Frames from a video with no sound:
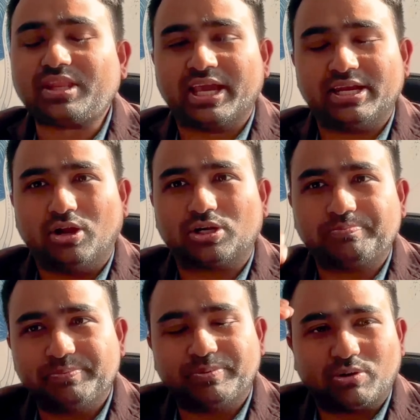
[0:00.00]
And a lot
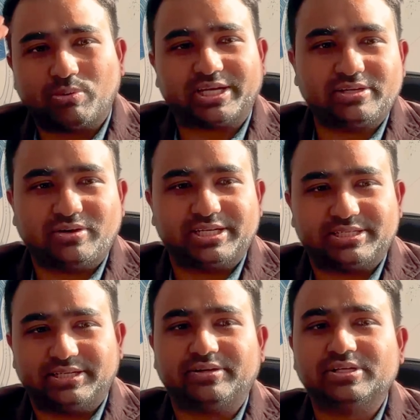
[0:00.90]
of people are working on it,
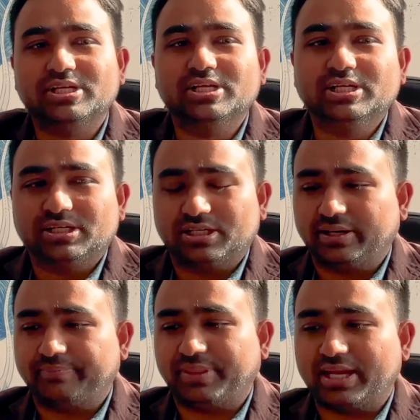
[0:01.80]

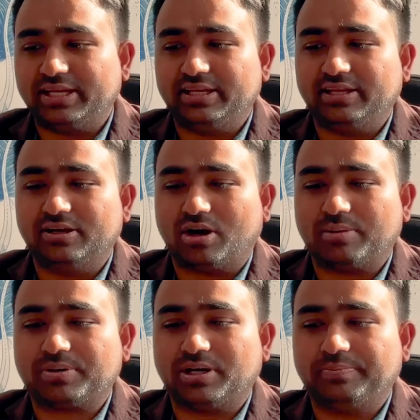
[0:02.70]
and in a lot
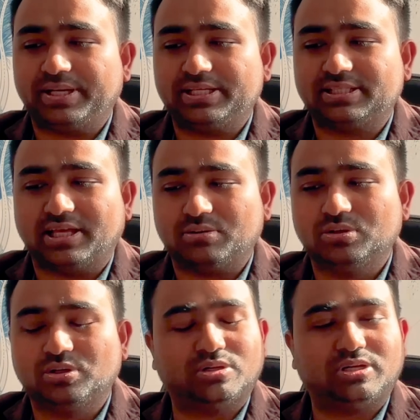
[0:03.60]
of companies now,
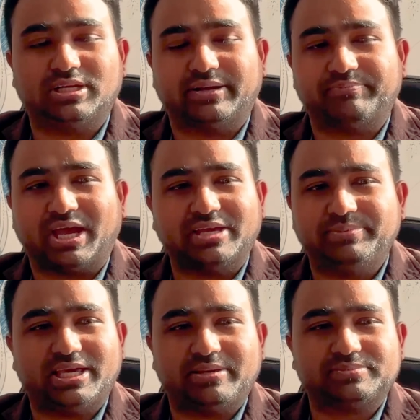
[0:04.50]
Google,
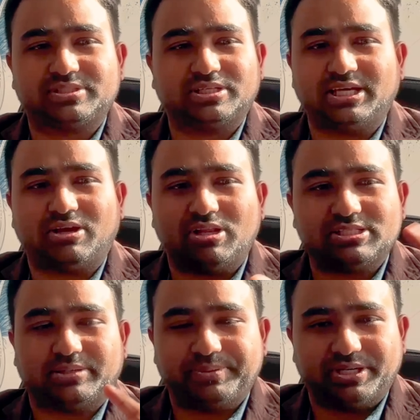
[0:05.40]
IBM, so they are all
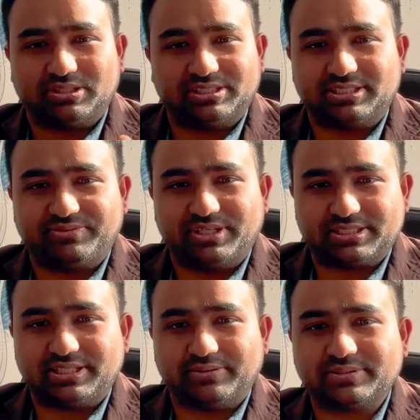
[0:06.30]
jumping on these
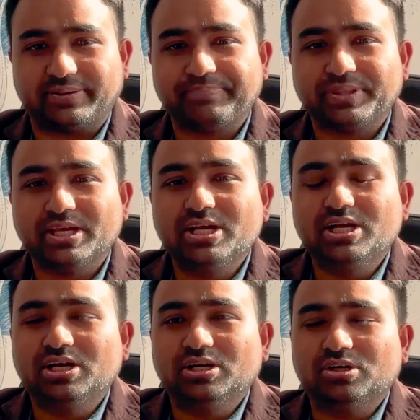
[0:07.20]
fields now.
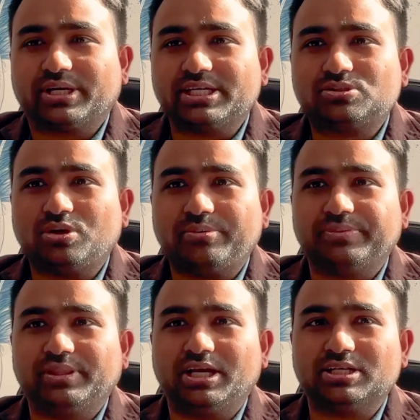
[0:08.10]
Okay, so
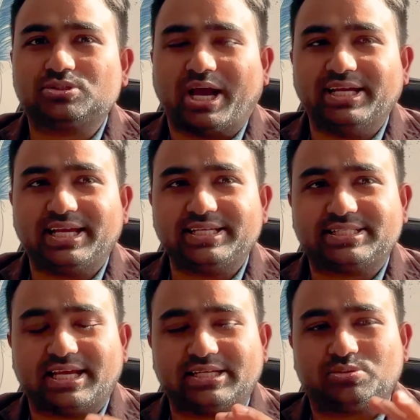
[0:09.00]
idea is
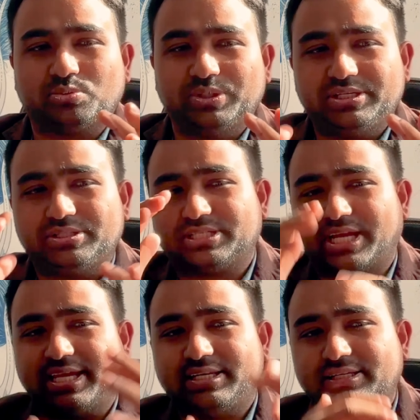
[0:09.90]
that we
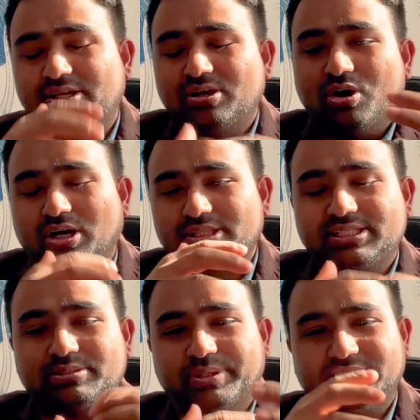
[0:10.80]
train all
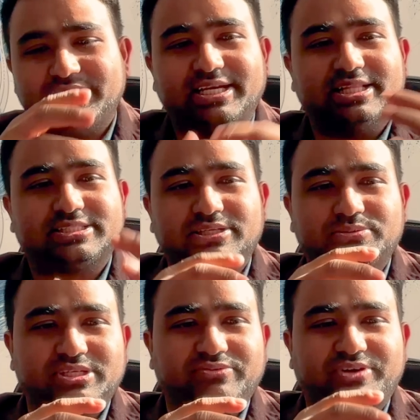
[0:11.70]
these materials
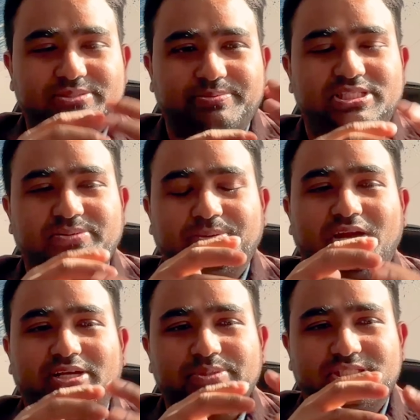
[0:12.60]
using first principle
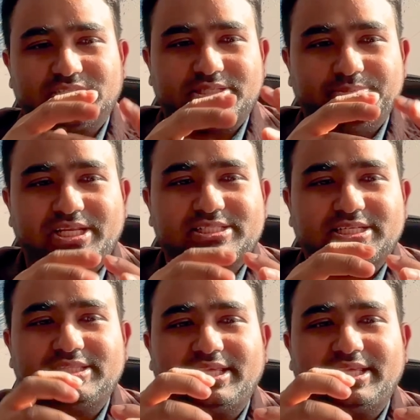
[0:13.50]
atomistic simulation.